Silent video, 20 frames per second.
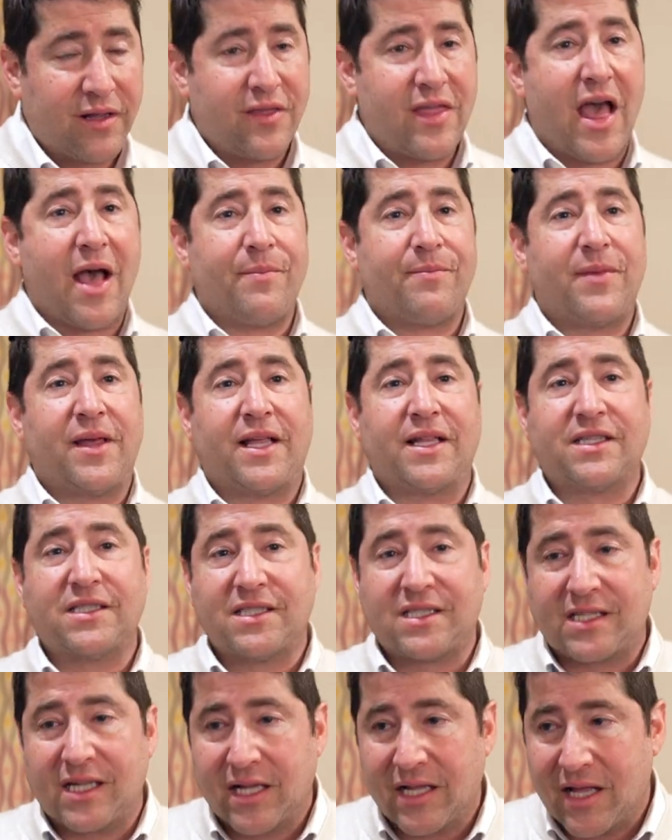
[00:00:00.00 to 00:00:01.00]
That
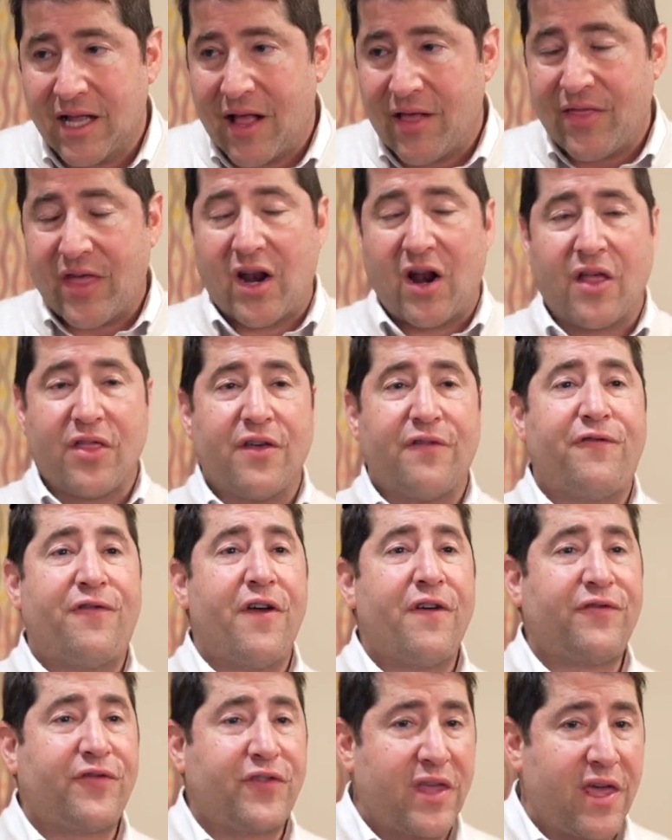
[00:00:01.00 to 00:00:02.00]
means that on the
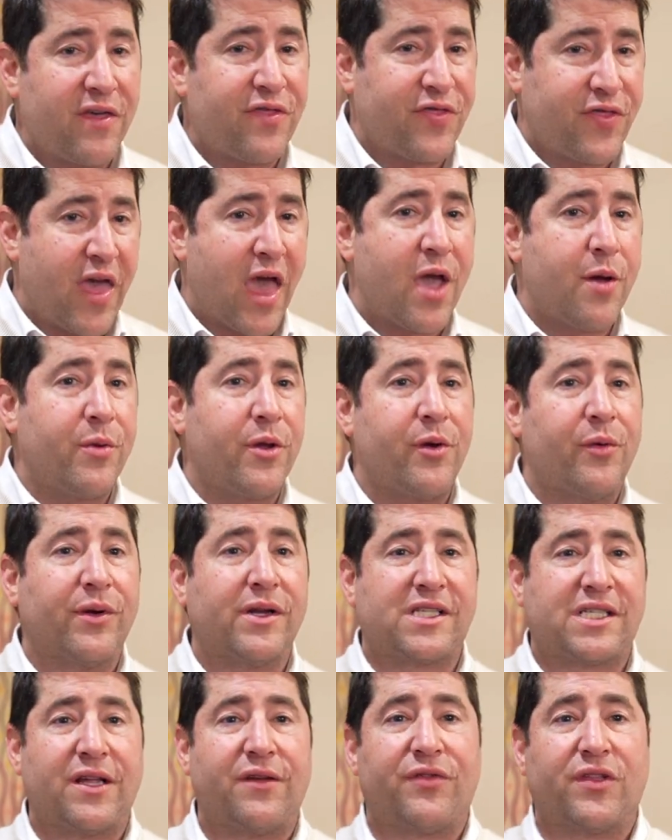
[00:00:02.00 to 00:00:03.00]
50th day we
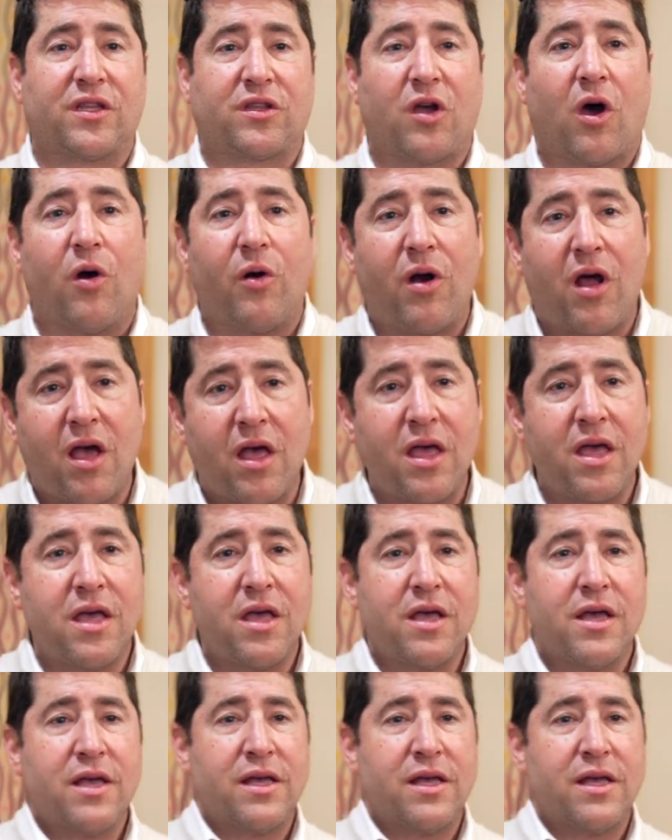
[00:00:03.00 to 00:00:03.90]
received the Torah.